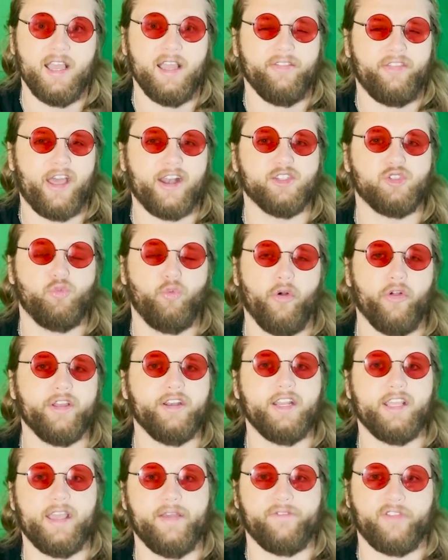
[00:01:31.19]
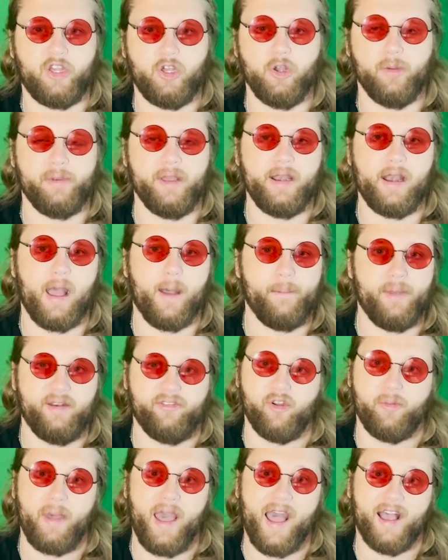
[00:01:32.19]
that is willing to give Cuban a bit of
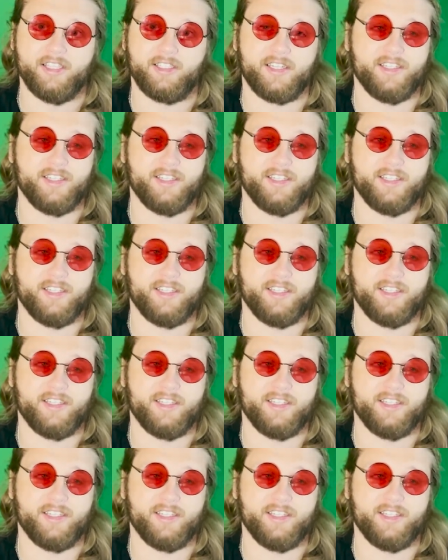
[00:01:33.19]
a pass.